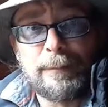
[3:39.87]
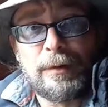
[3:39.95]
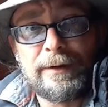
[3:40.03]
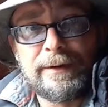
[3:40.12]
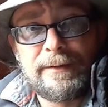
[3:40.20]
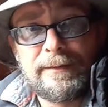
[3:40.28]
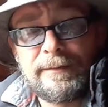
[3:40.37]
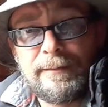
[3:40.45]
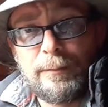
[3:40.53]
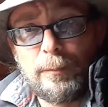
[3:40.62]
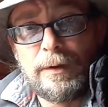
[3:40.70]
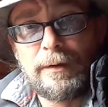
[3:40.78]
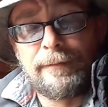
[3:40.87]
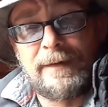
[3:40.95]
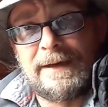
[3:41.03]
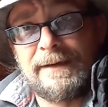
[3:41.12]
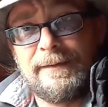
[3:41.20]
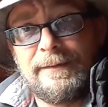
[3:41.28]
my work
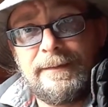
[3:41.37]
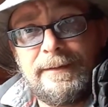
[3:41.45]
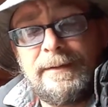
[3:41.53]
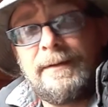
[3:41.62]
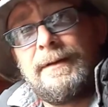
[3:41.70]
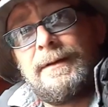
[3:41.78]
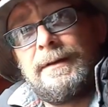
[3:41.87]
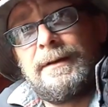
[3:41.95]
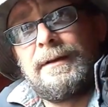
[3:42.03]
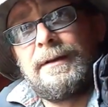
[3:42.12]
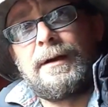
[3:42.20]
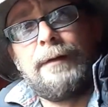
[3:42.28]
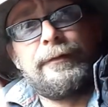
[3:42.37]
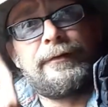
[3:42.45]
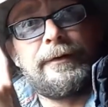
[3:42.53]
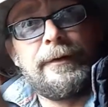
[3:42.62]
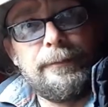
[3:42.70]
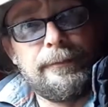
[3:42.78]
van over
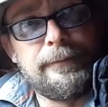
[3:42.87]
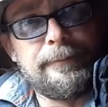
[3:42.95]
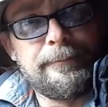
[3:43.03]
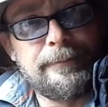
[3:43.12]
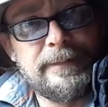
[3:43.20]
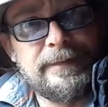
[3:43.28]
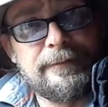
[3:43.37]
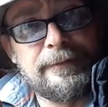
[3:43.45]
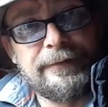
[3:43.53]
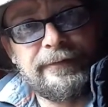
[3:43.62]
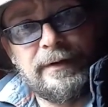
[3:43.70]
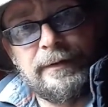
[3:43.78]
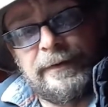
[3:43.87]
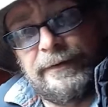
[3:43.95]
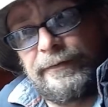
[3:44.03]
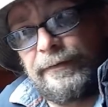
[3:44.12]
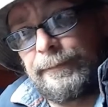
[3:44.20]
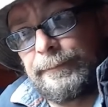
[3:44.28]
to Luton for a
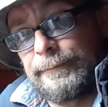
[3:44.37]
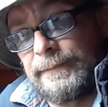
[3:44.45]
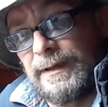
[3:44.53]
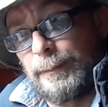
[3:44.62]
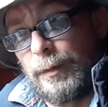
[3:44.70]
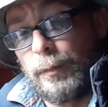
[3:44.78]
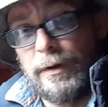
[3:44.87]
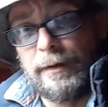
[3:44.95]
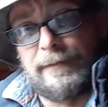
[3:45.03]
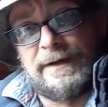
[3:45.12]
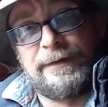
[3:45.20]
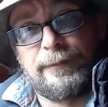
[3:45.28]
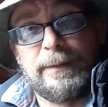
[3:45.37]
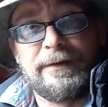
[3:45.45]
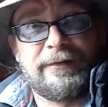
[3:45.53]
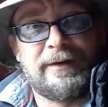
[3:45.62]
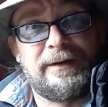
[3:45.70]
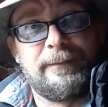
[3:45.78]
service. Now my work van has been
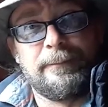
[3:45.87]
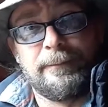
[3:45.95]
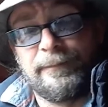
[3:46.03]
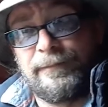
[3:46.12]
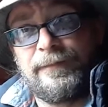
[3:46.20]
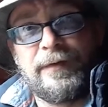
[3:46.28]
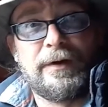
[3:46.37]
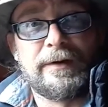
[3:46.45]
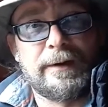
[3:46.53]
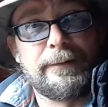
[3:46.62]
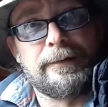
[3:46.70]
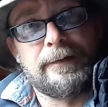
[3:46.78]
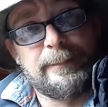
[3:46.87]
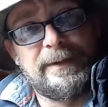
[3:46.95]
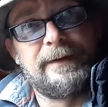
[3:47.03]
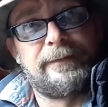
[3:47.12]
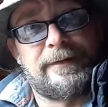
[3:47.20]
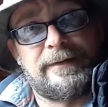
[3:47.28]
sitting furloughed like
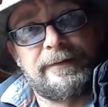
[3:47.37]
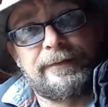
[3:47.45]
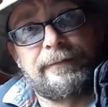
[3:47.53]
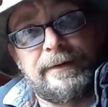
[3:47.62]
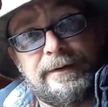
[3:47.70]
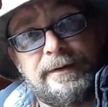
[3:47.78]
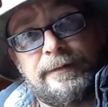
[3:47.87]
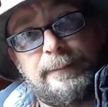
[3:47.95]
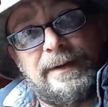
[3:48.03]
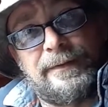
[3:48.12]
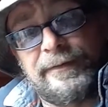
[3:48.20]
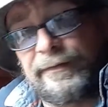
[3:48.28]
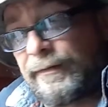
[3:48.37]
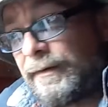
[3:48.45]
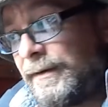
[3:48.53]
me for the last 3.5 months.